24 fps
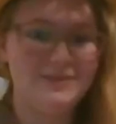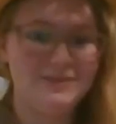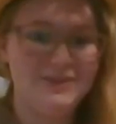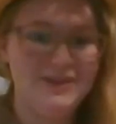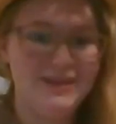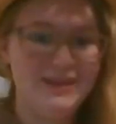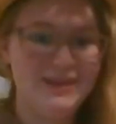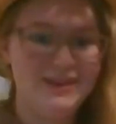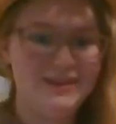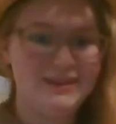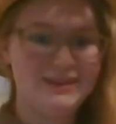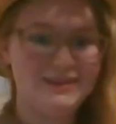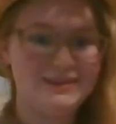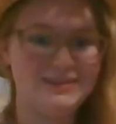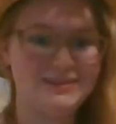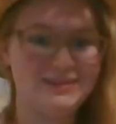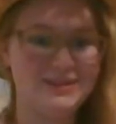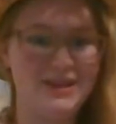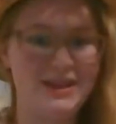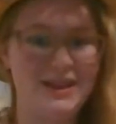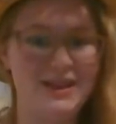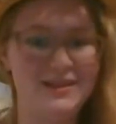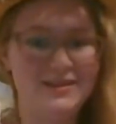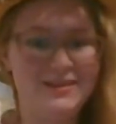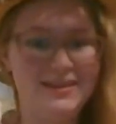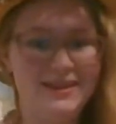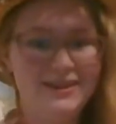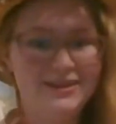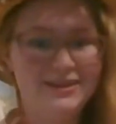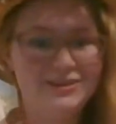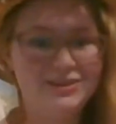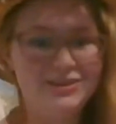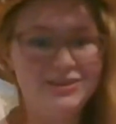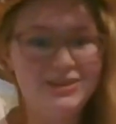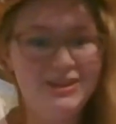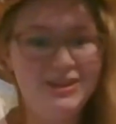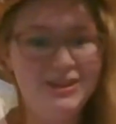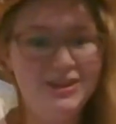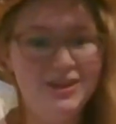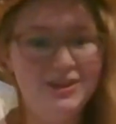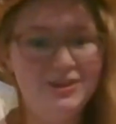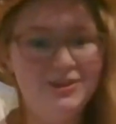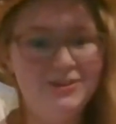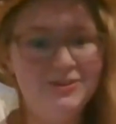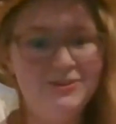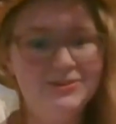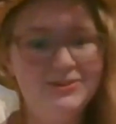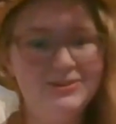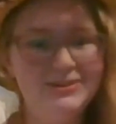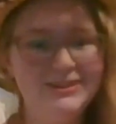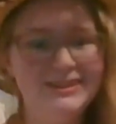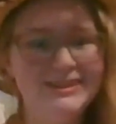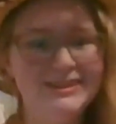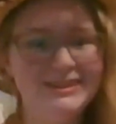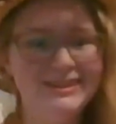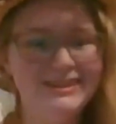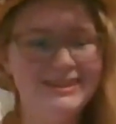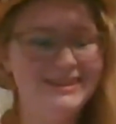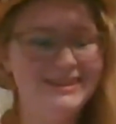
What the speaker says: of unique, and there she goes.